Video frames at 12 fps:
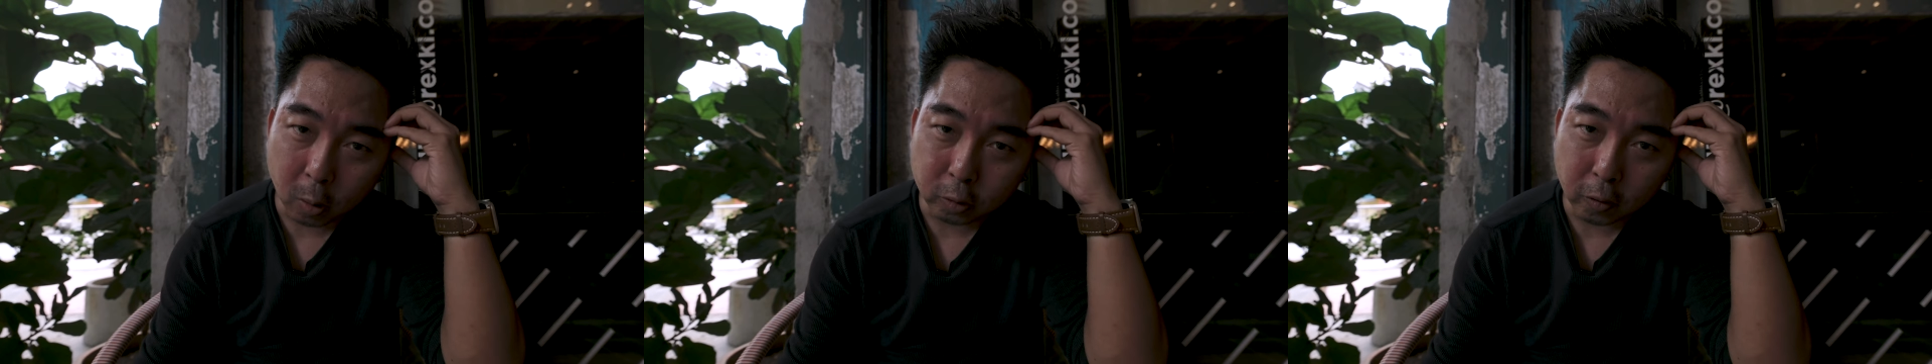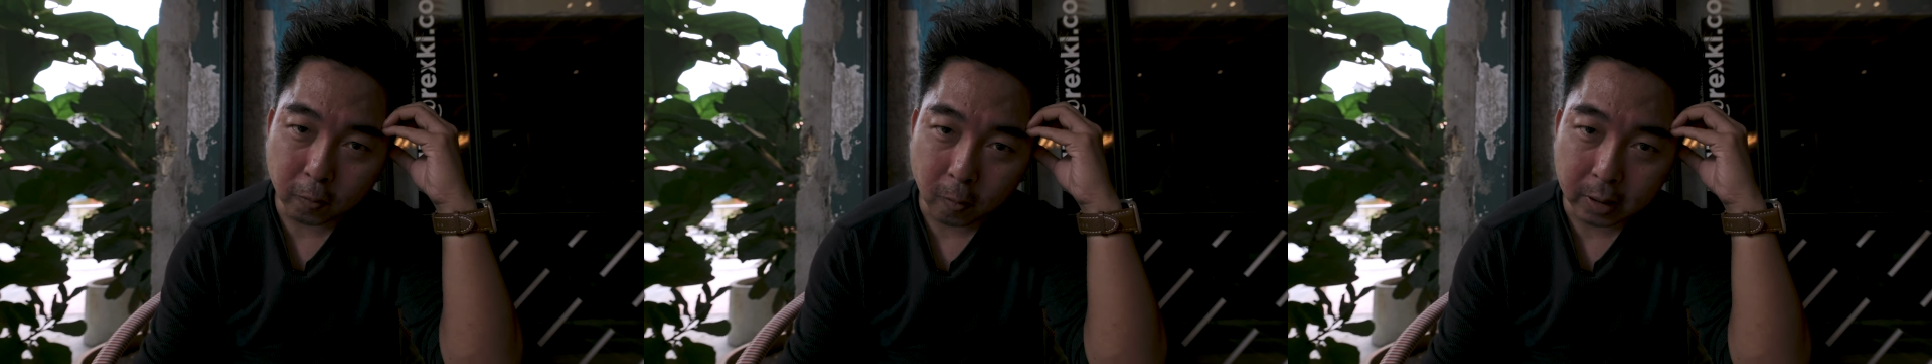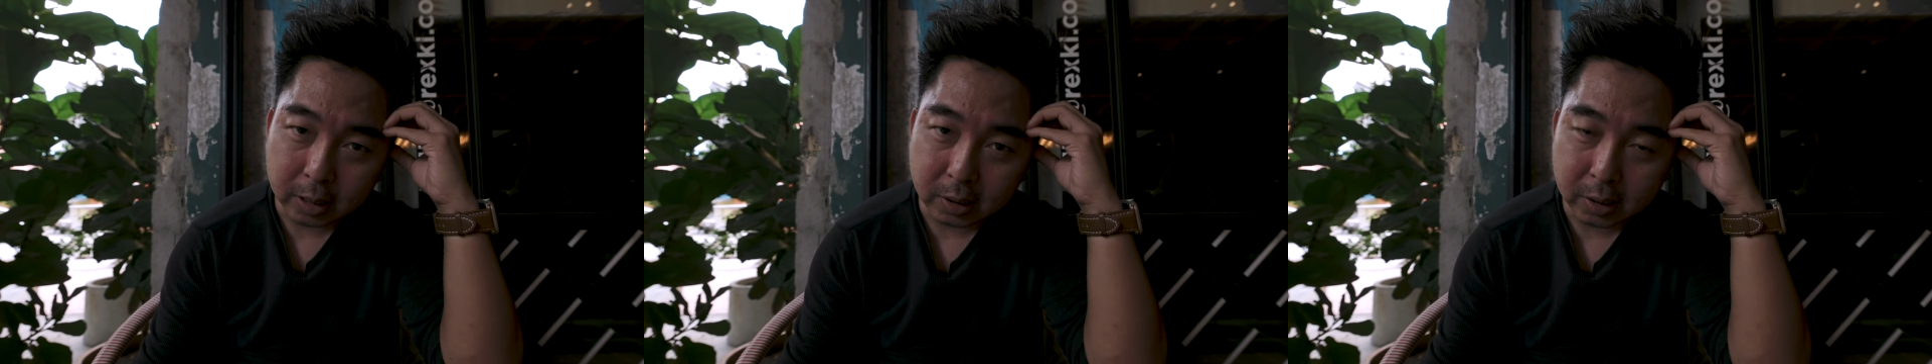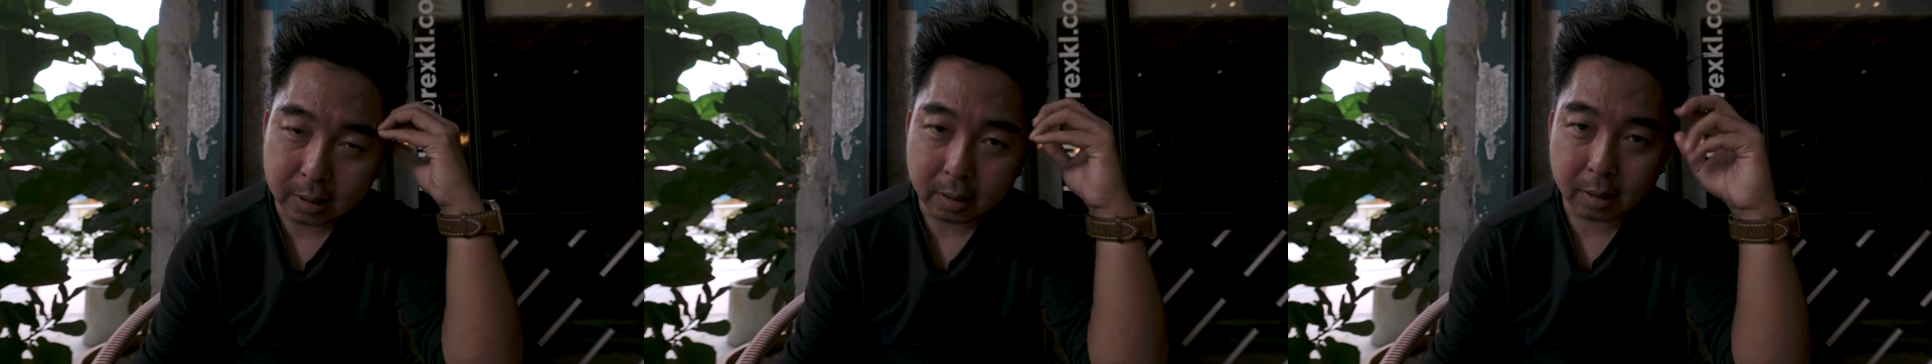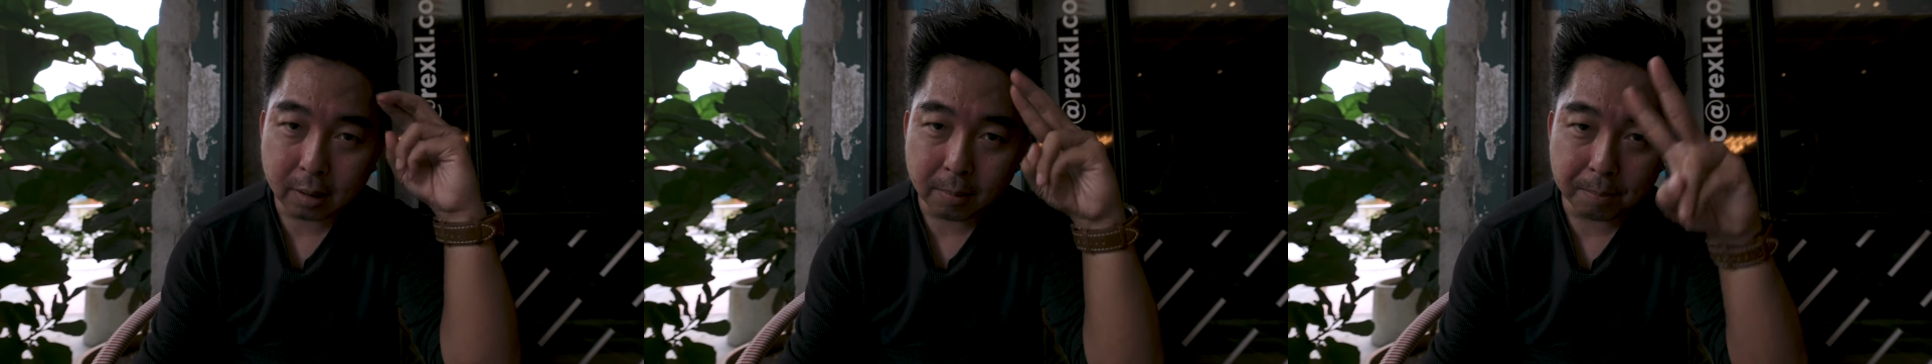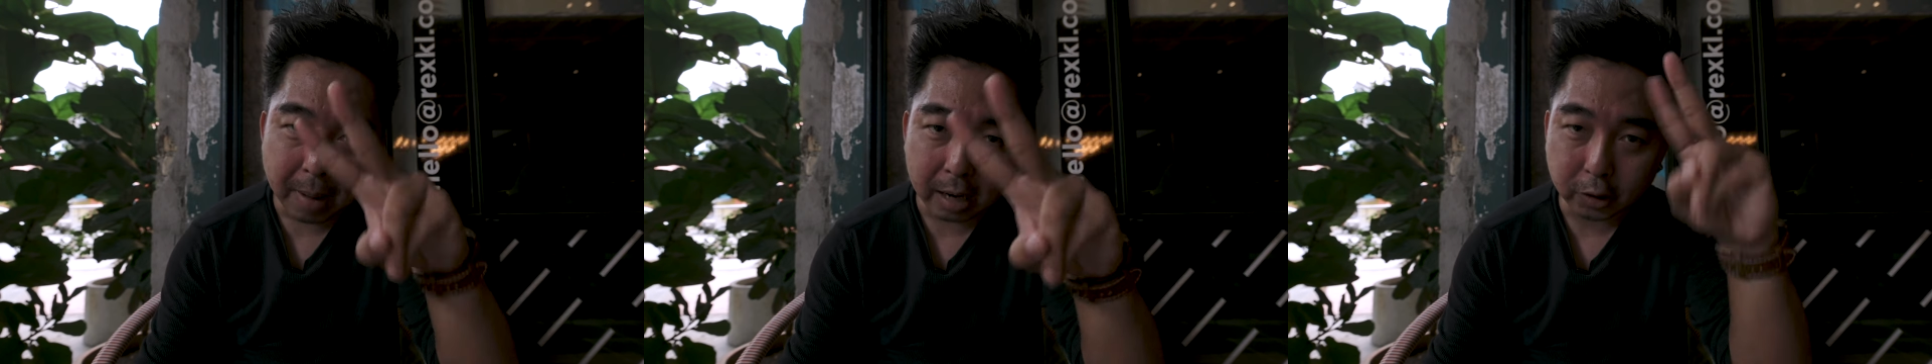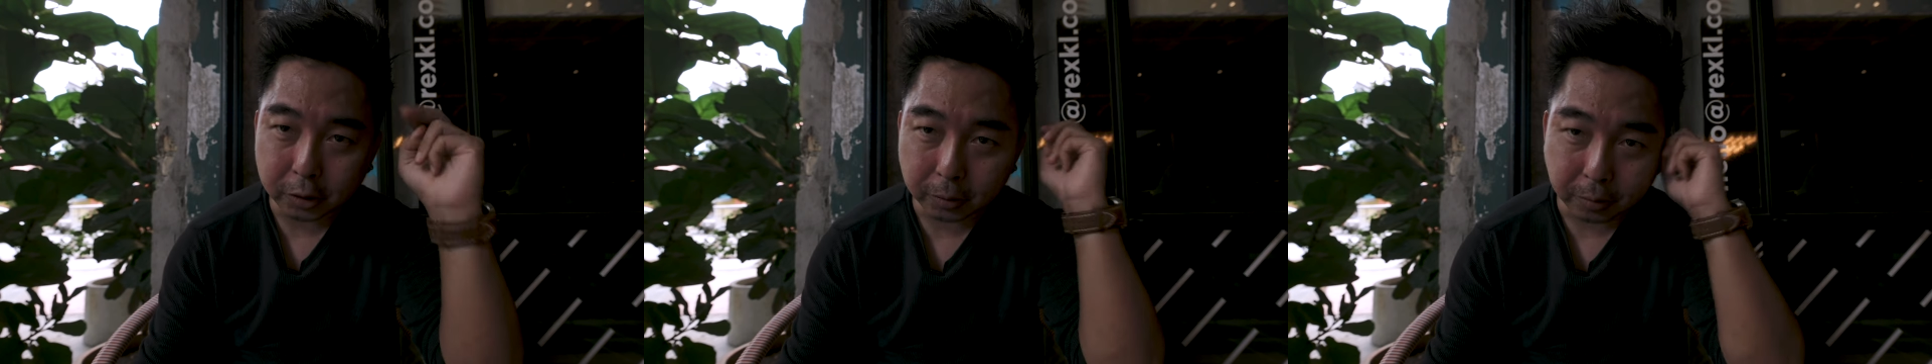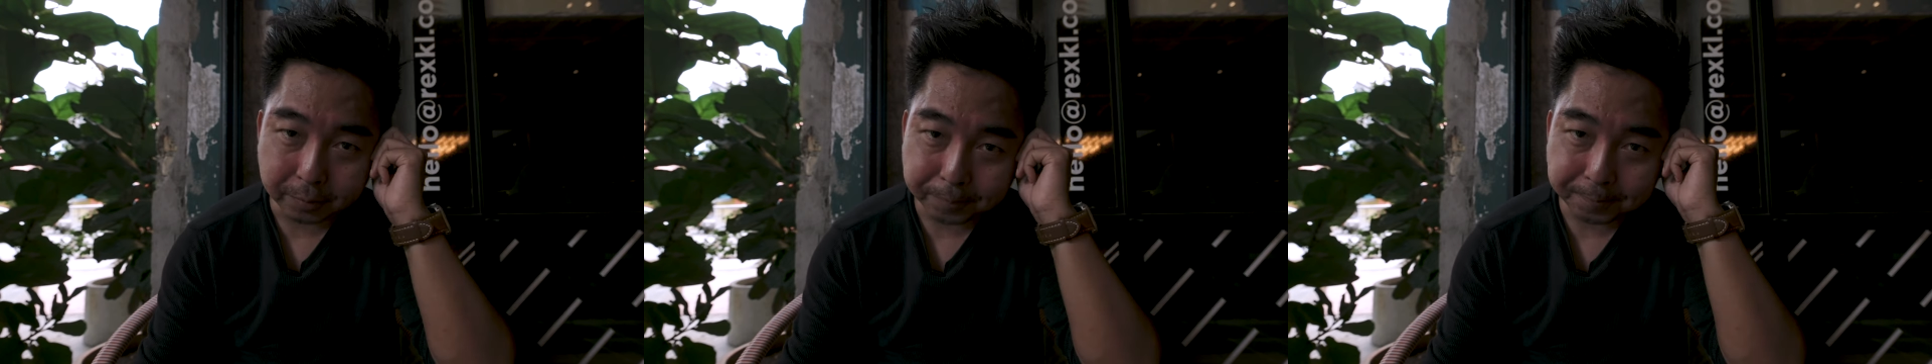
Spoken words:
autofocus Mark II.